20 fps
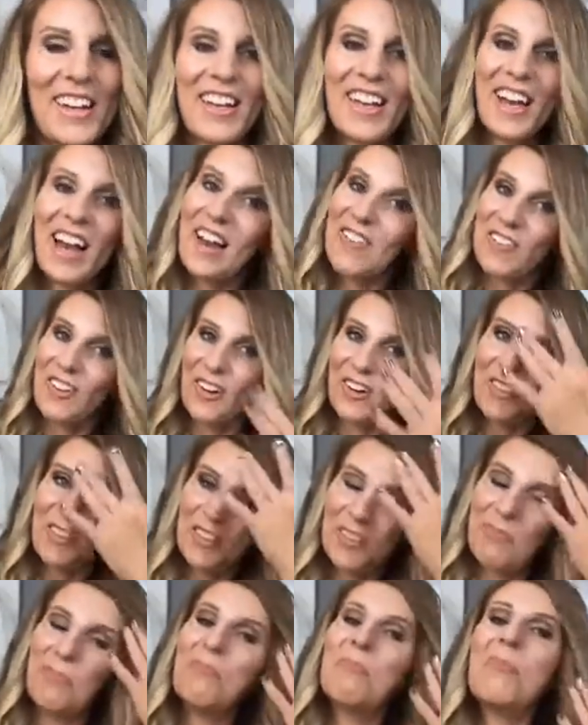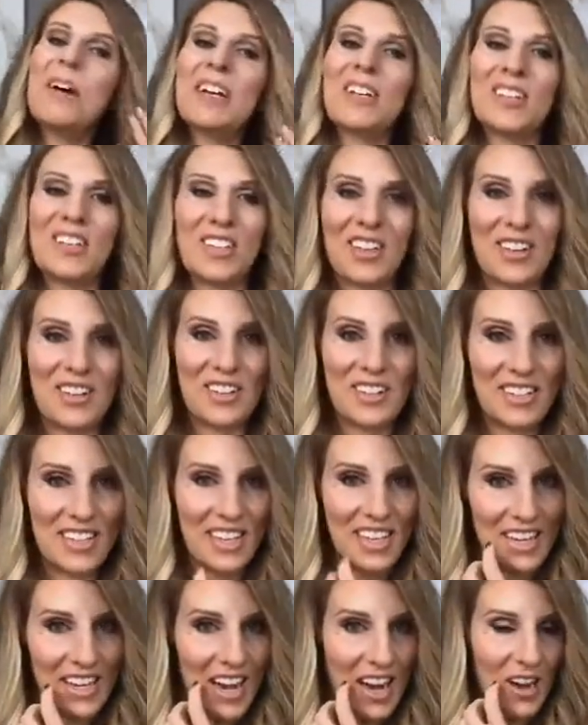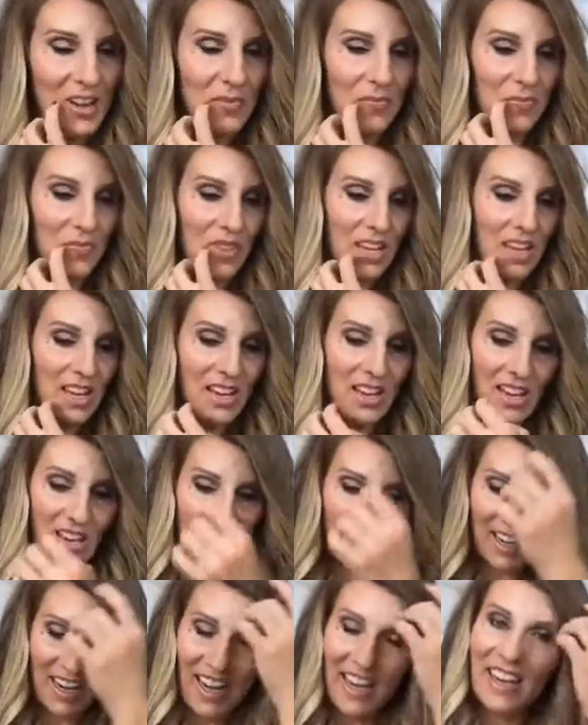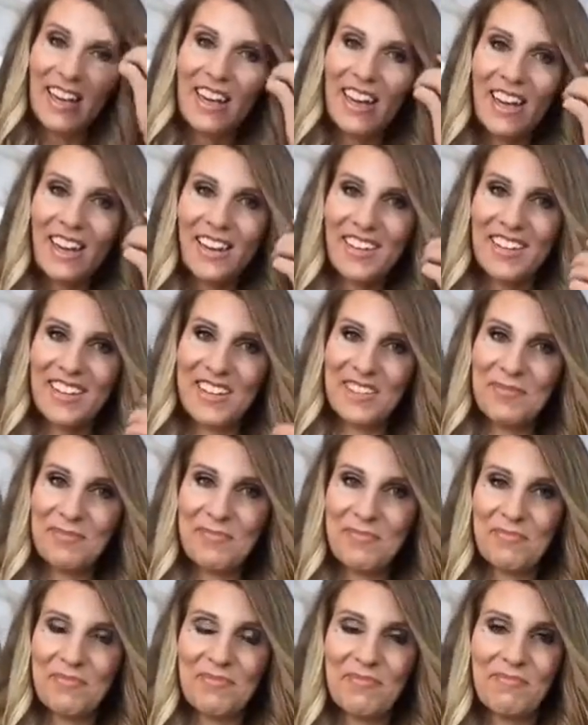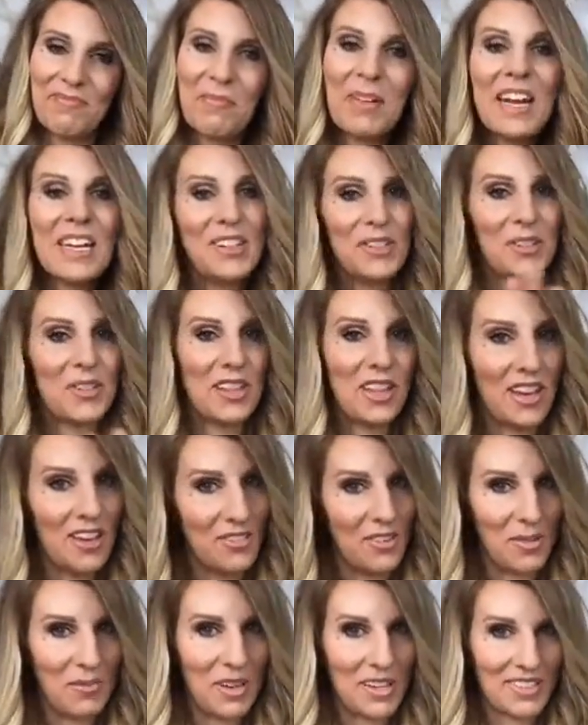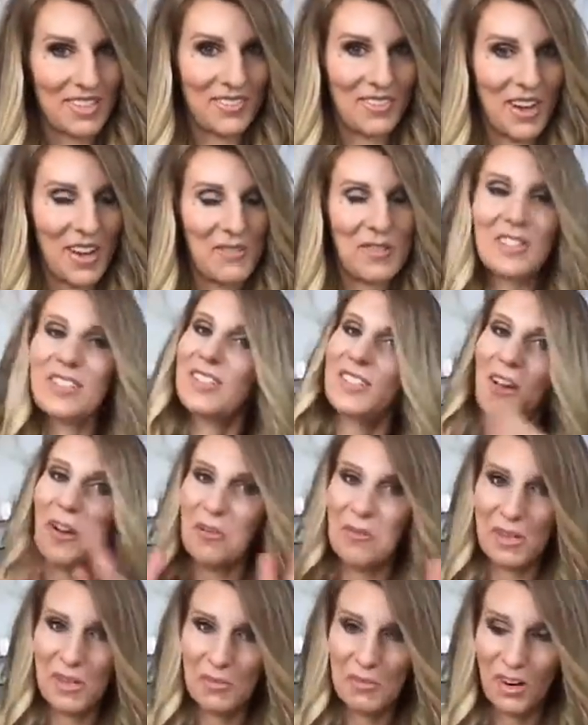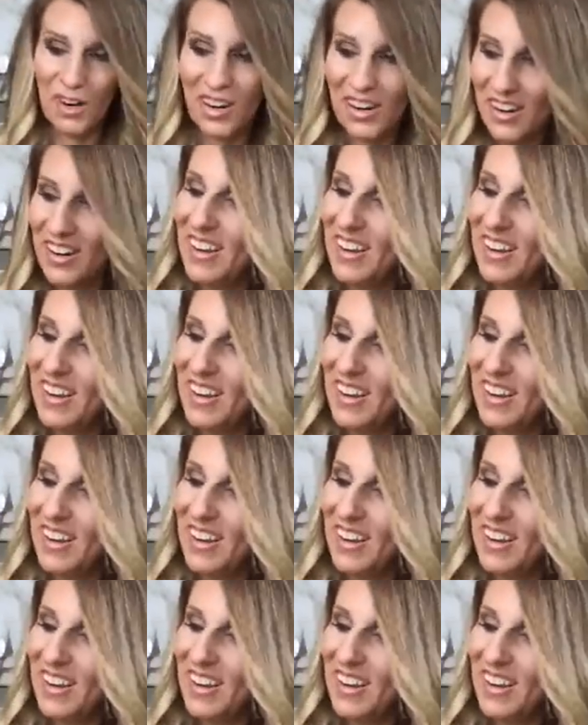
I've grown much thicker skin now, and I can handle it. But I do love your positive comments so much more.